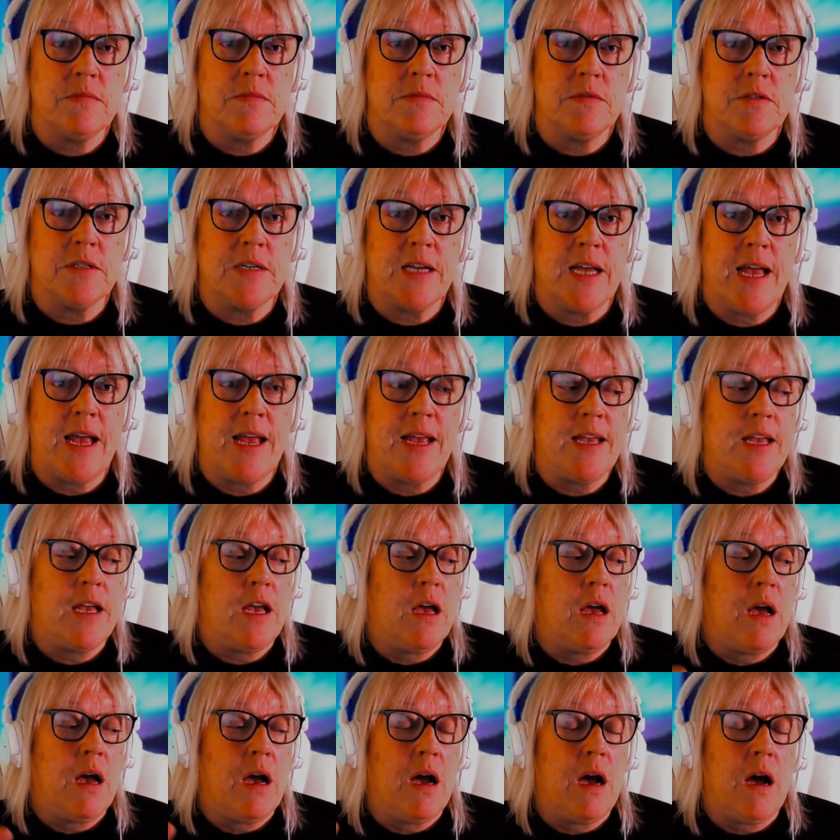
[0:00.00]
Okay,
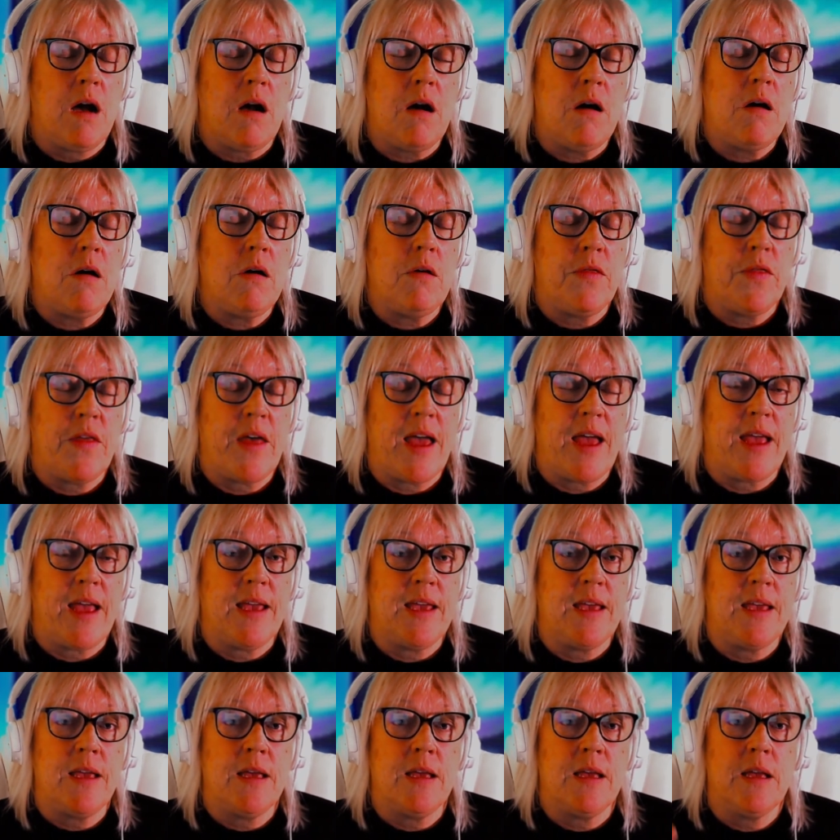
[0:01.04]
are
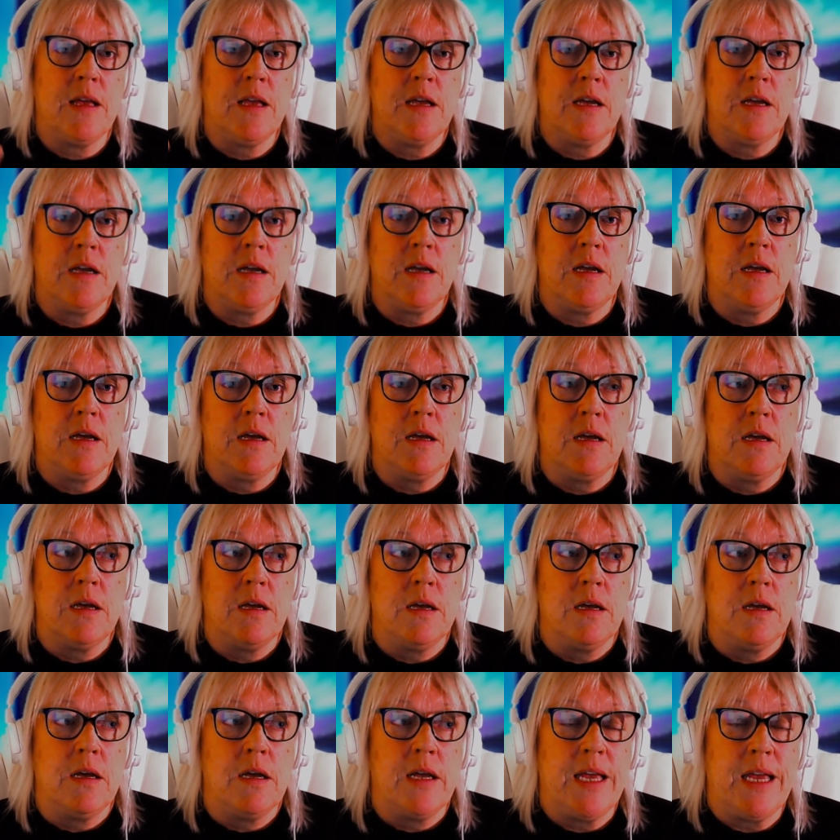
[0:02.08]
they
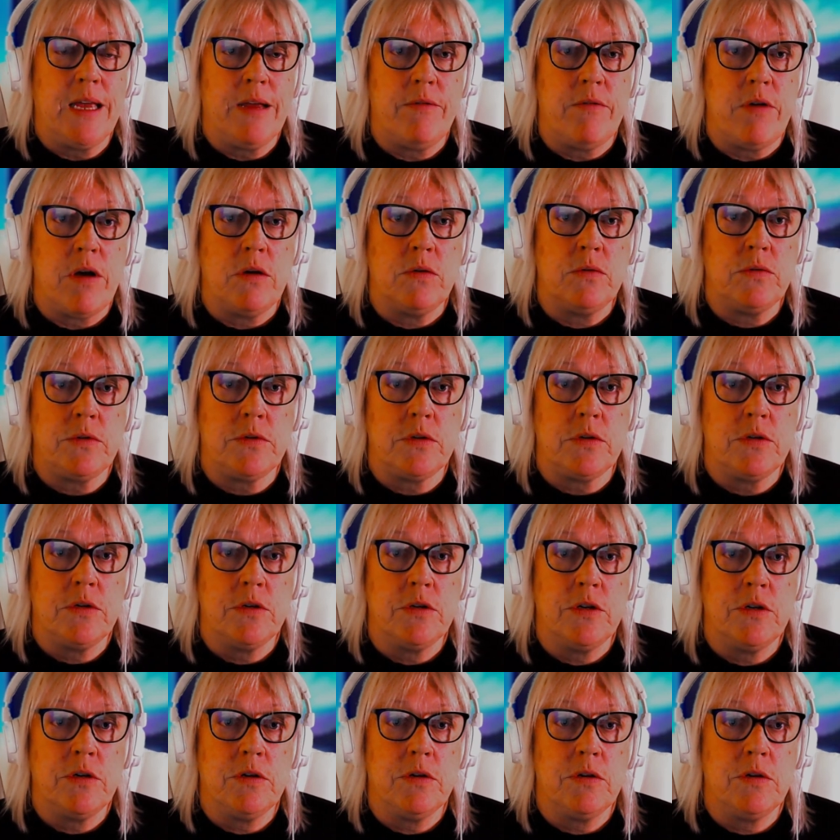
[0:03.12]
heroes
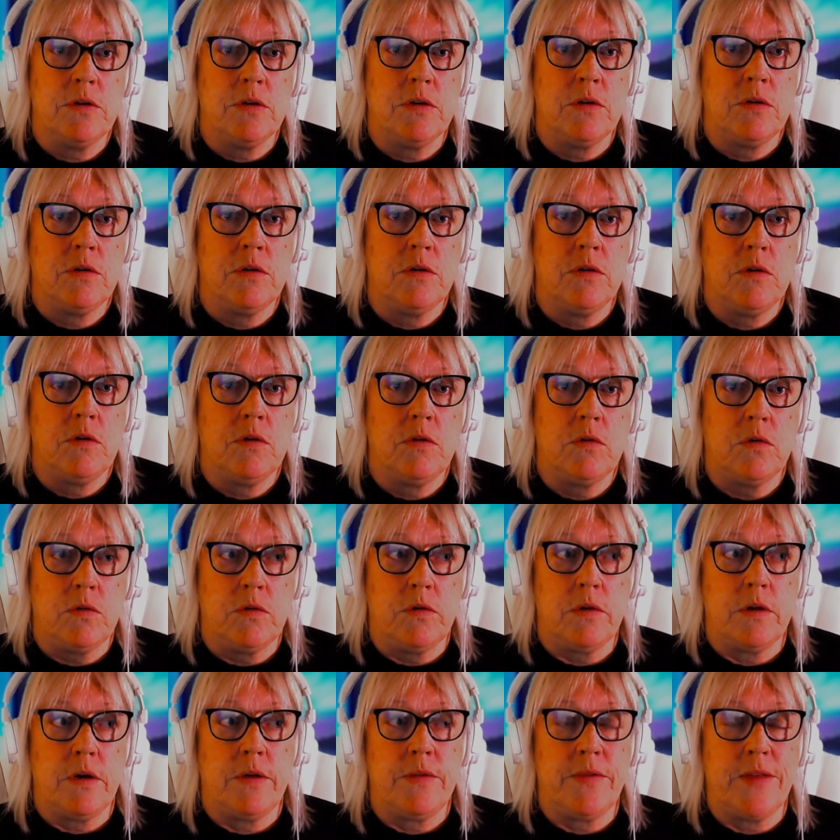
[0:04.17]
or
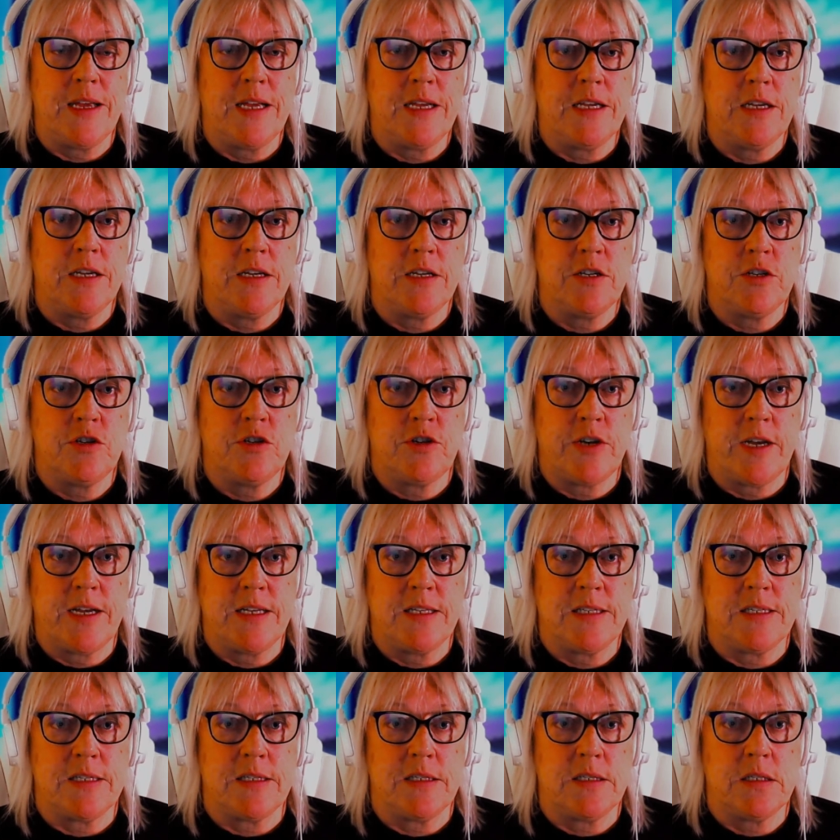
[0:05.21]
are they
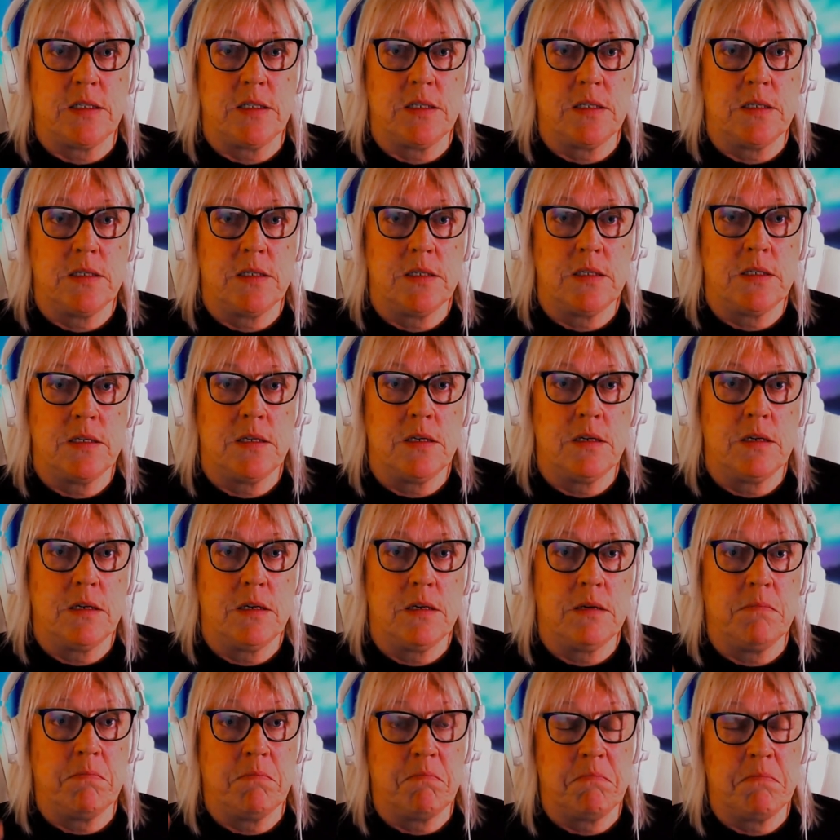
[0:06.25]
traitors?
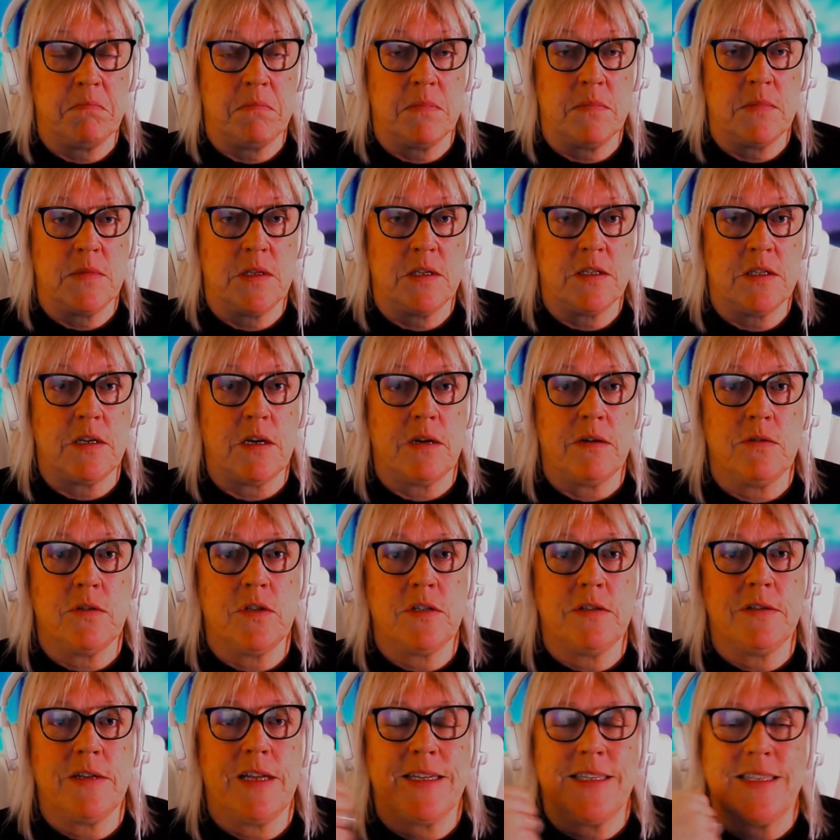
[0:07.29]
So
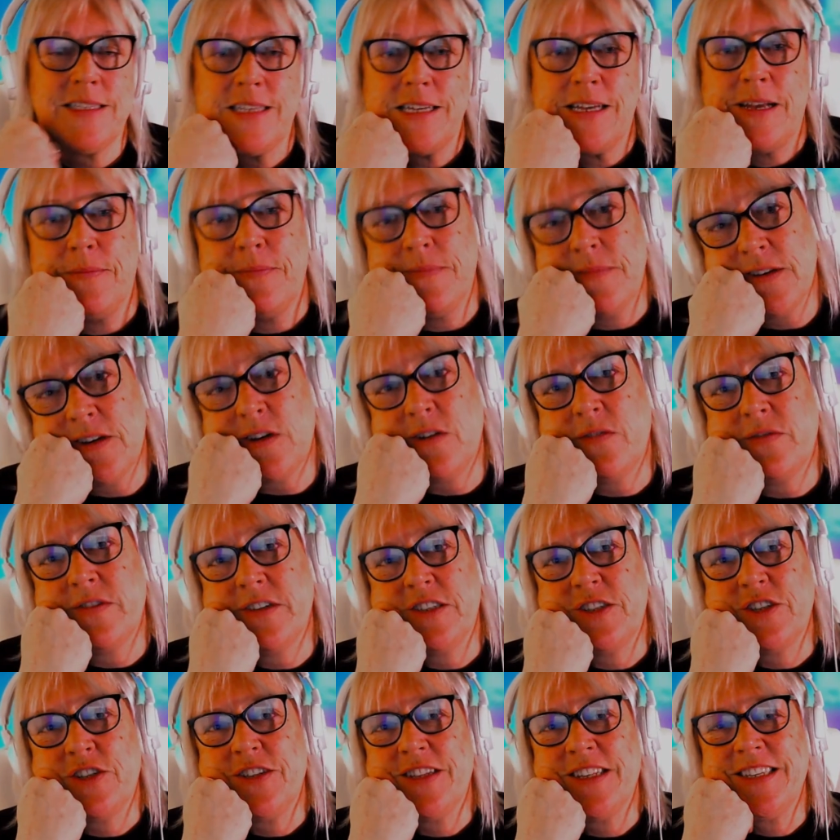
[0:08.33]
till next time, hope you
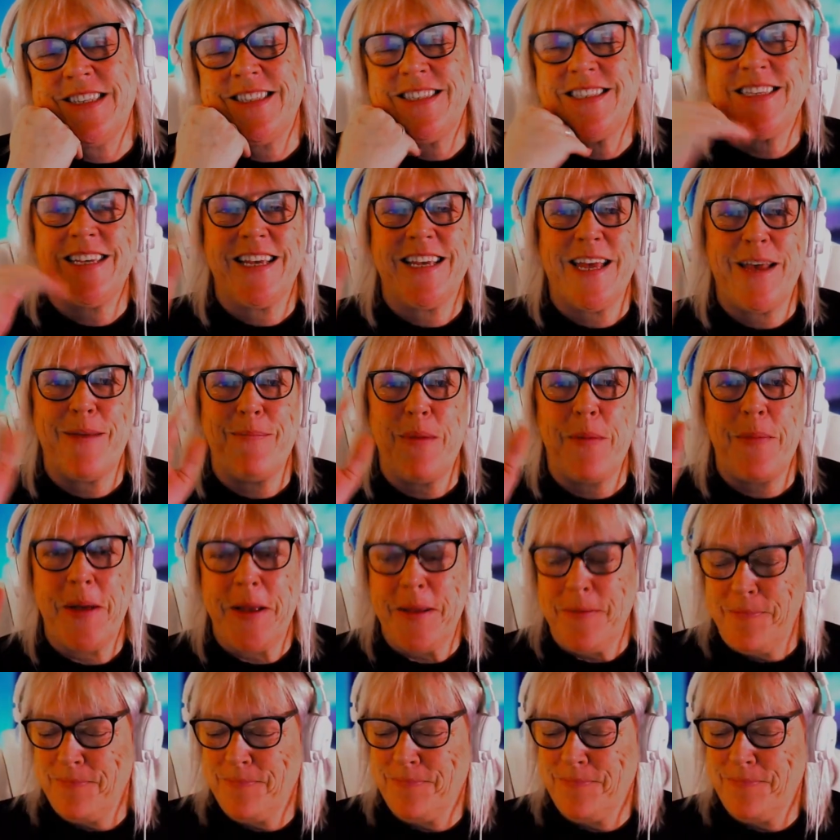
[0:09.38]
enjoyed this. Take care. Bye bye.